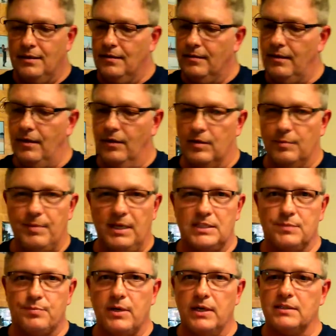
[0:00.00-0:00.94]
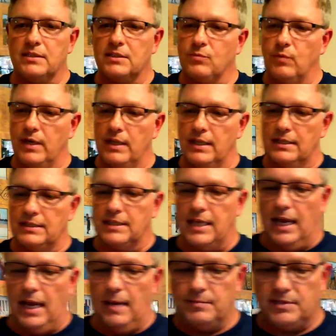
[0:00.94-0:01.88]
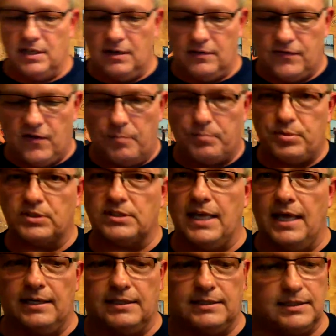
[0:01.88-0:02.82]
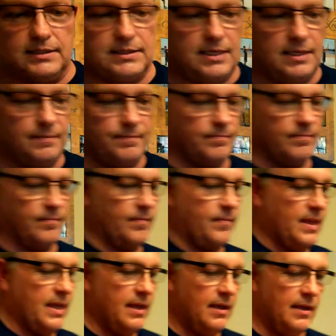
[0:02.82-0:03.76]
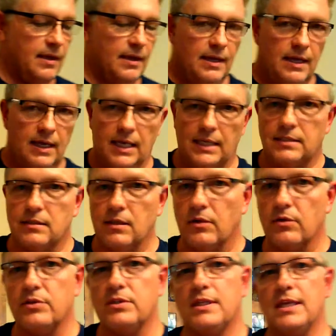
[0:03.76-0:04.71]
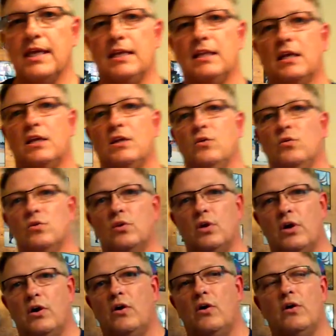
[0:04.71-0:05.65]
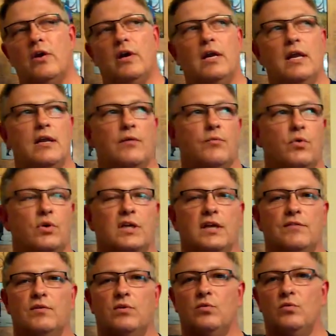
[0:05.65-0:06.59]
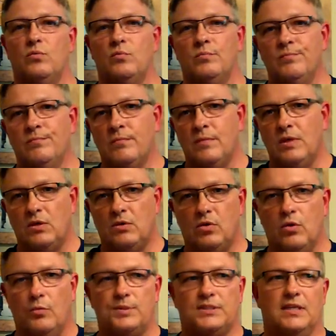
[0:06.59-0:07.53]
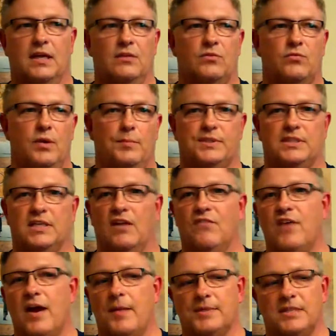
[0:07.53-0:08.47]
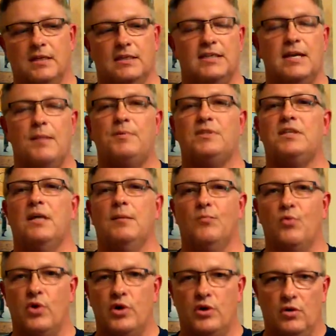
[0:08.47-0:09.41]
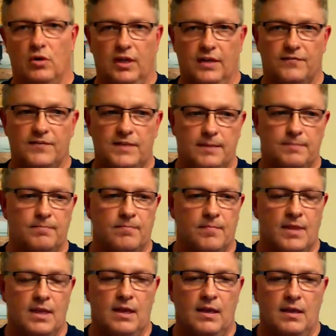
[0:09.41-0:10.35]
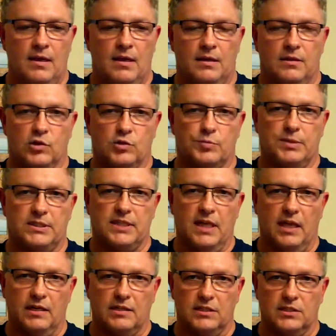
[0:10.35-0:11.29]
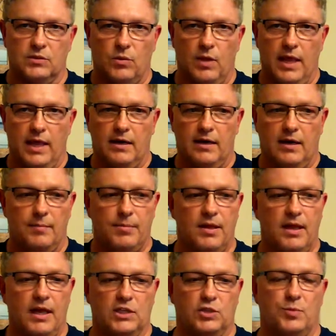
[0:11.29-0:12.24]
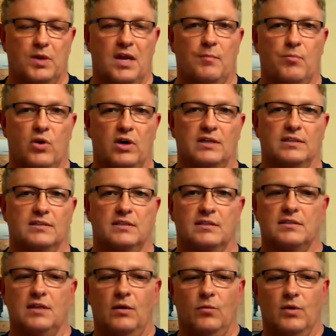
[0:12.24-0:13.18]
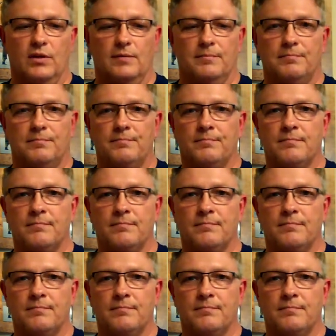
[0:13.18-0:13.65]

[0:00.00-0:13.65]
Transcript: you know, the bench press is one of these games of percentages. Each little thing that you learn will give you 2%, 3%, 5%, 10% more in your lift. Those percentages will add up as you become more consistent with them.